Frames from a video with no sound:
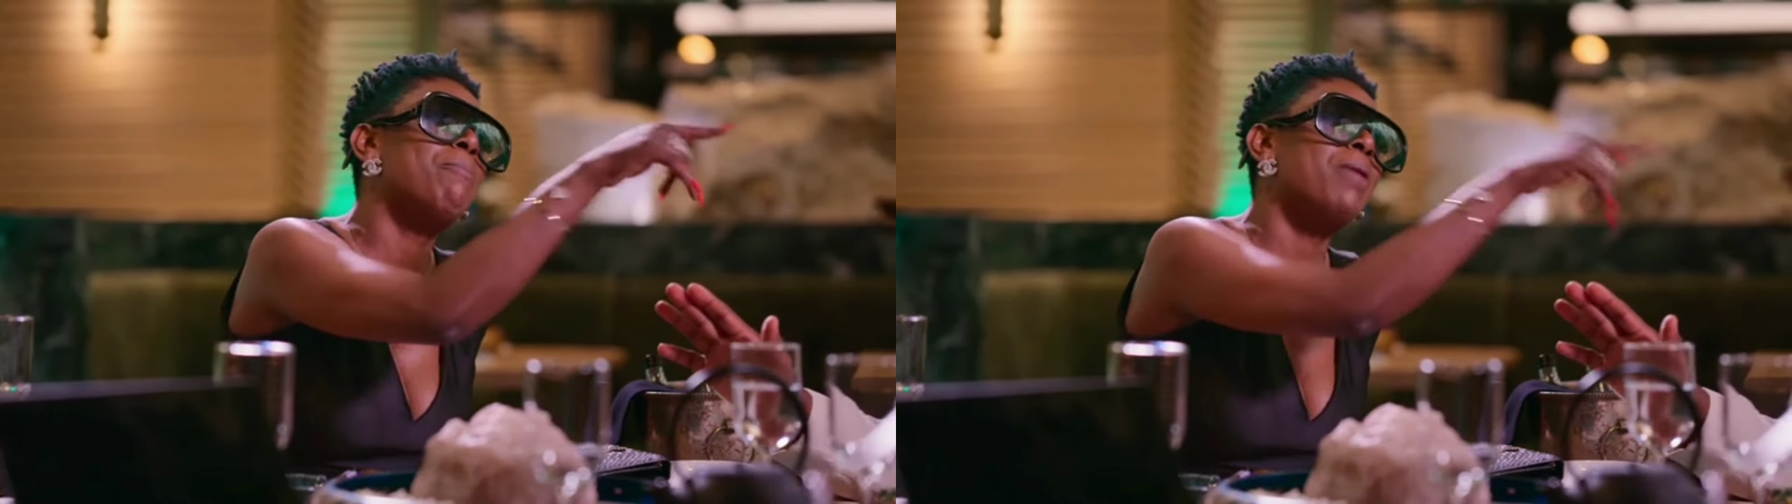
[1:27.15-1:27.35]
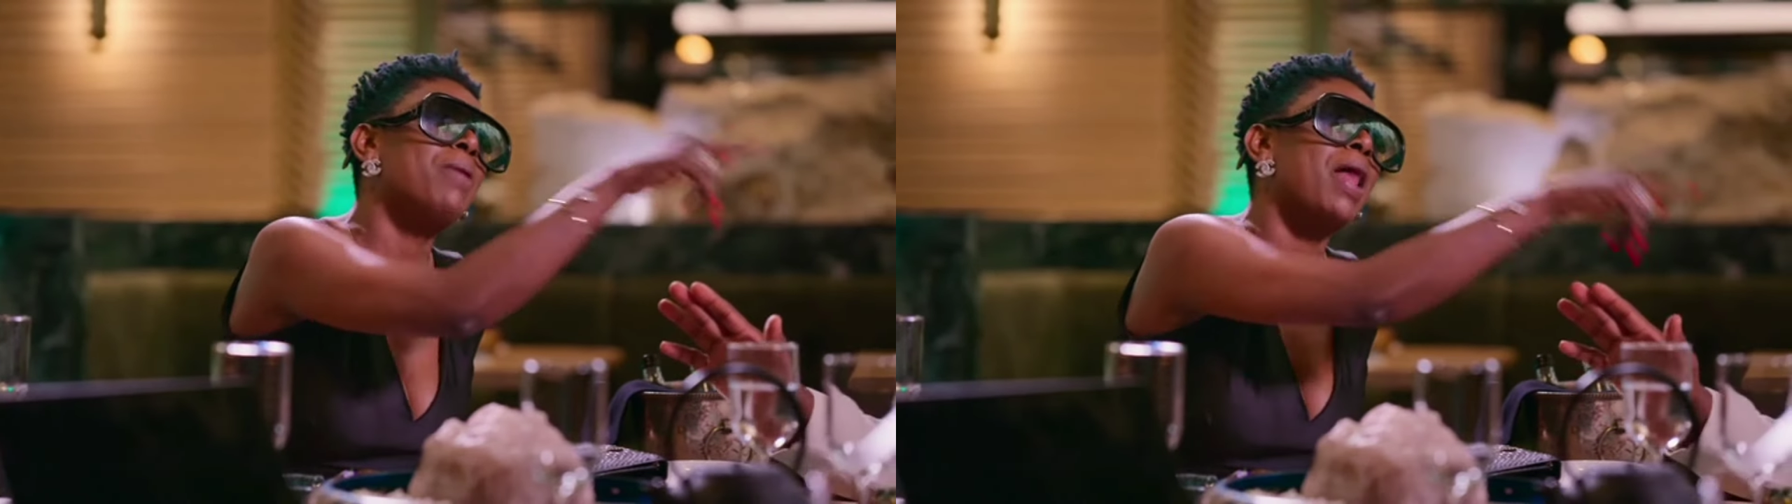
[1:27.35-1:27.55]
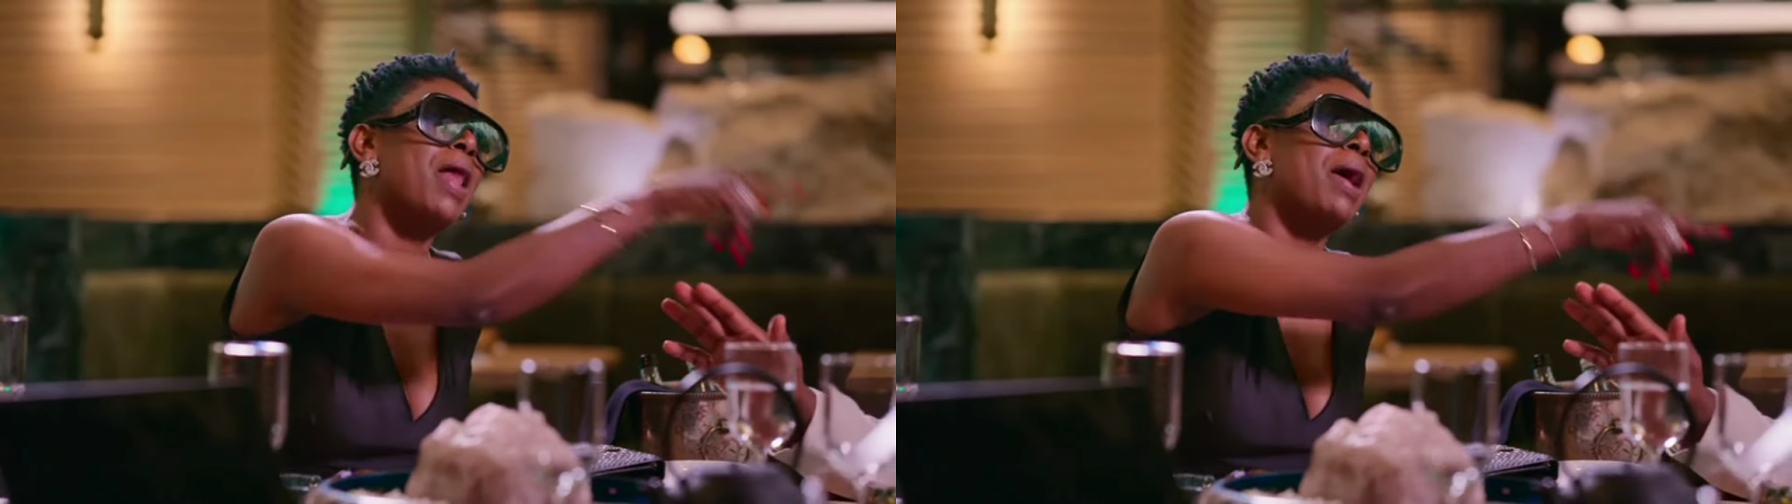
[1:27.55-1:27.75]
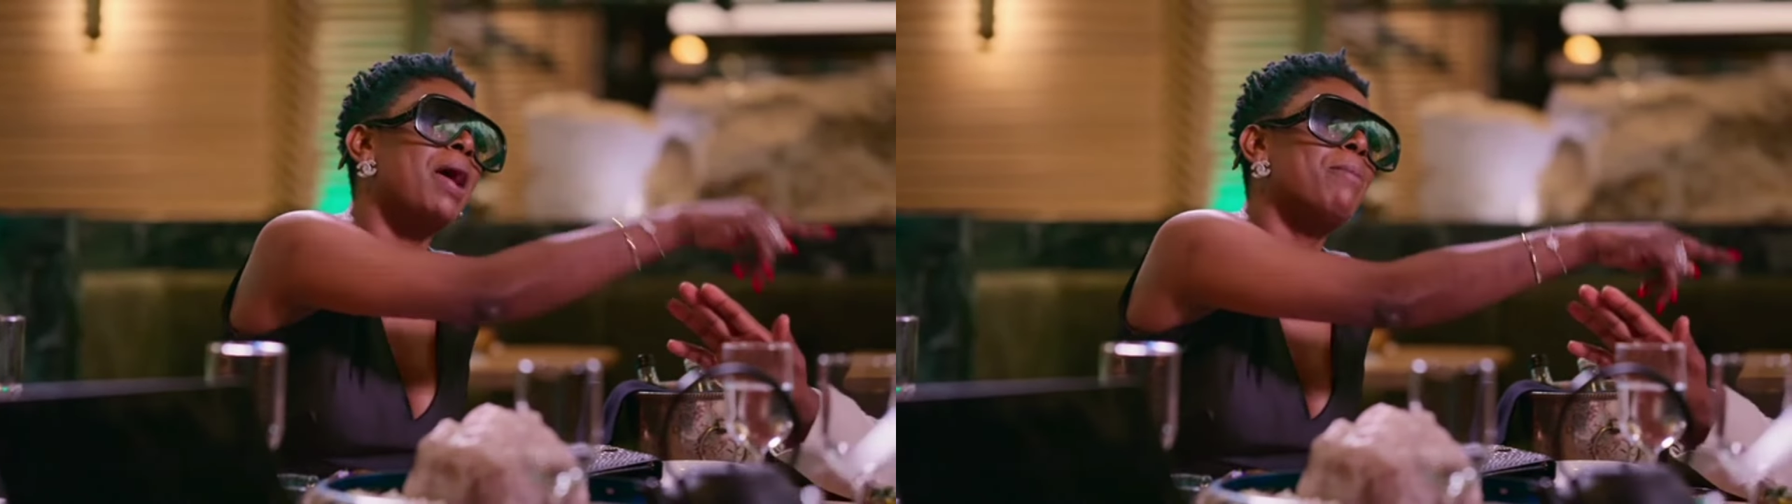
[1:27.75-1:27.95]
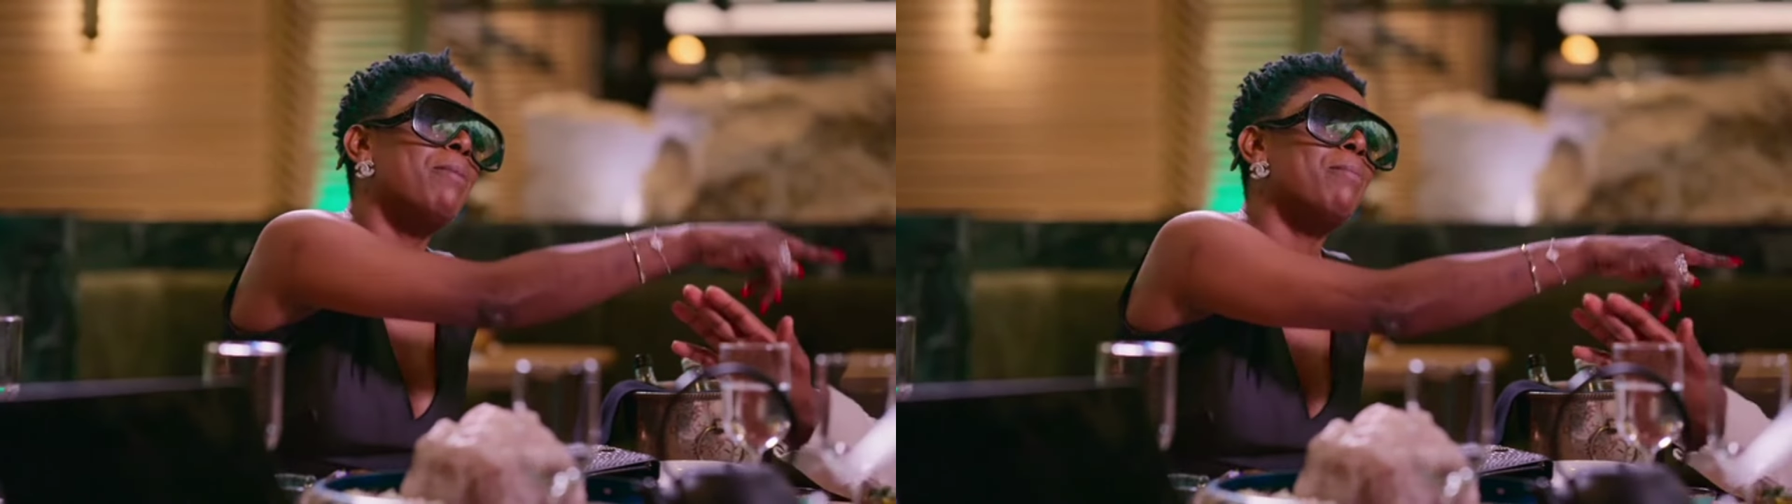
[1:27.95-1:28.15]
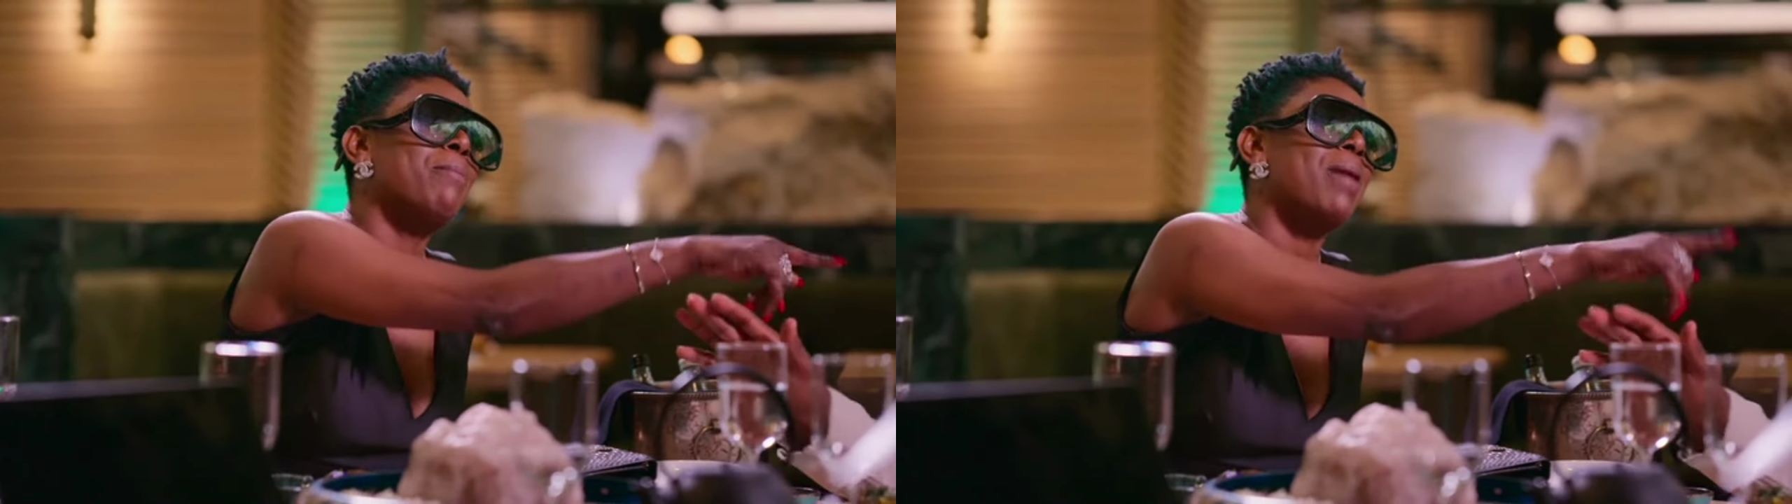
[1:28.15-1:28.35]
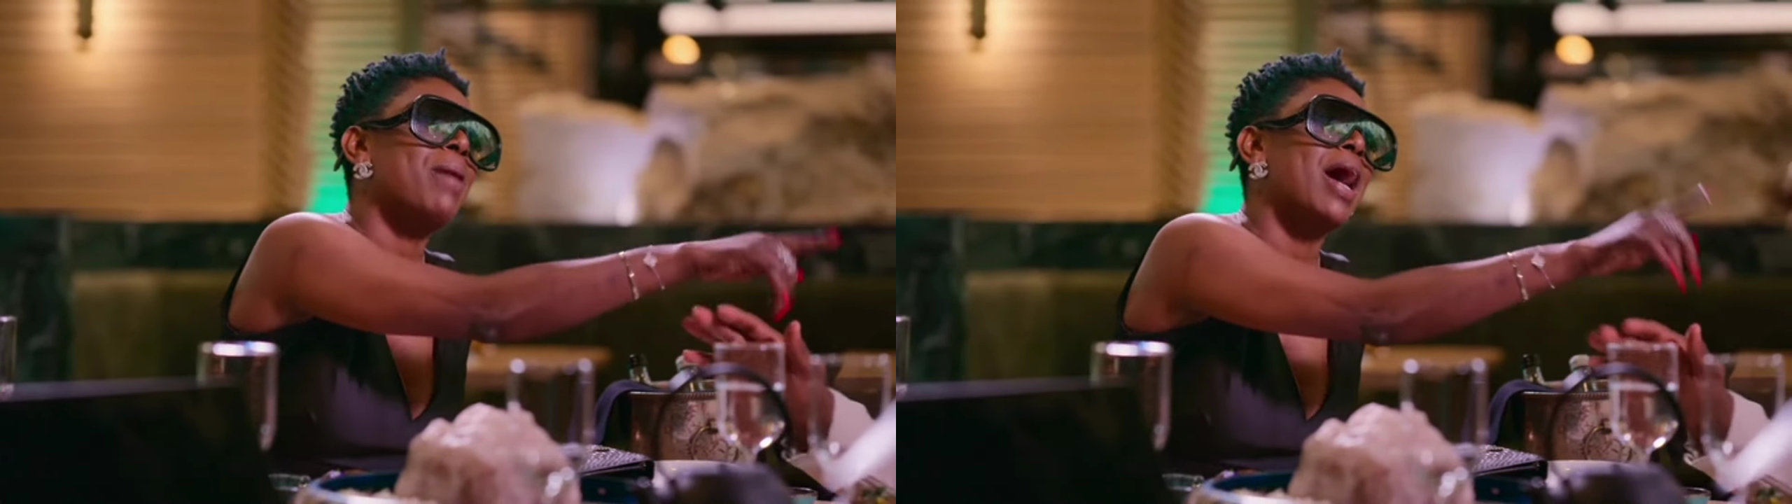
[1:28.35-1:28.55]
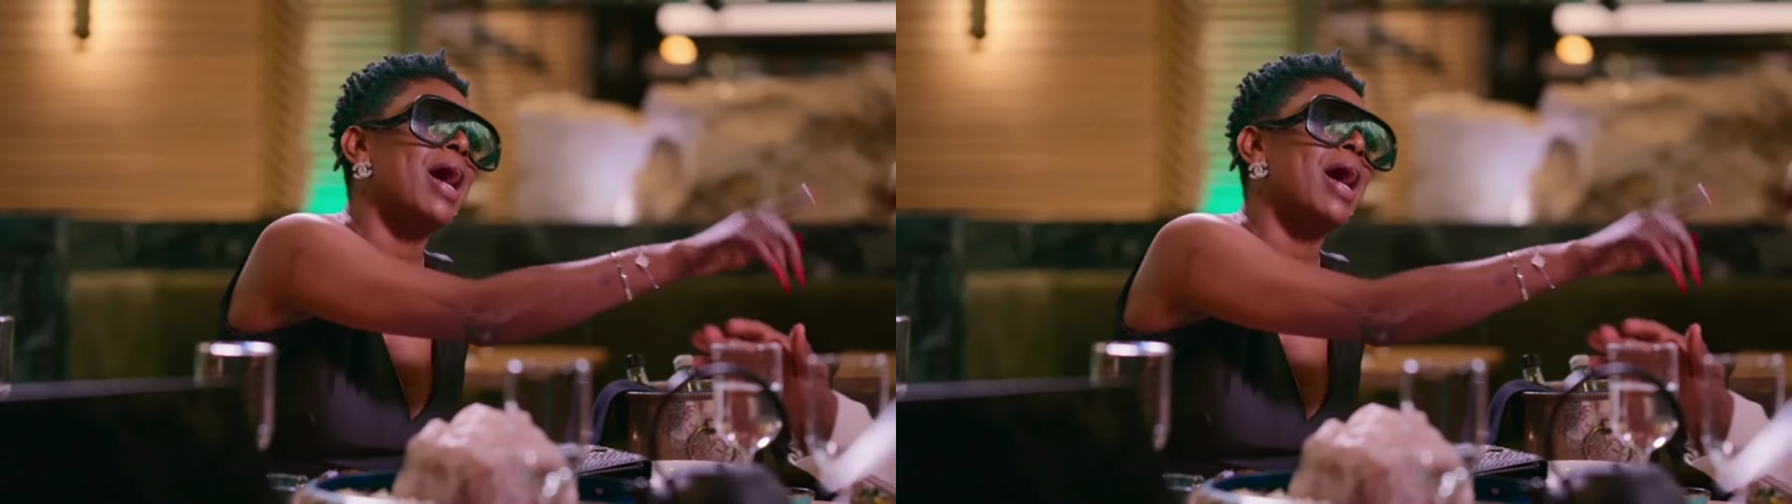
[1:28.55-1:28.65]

I'm still wondering what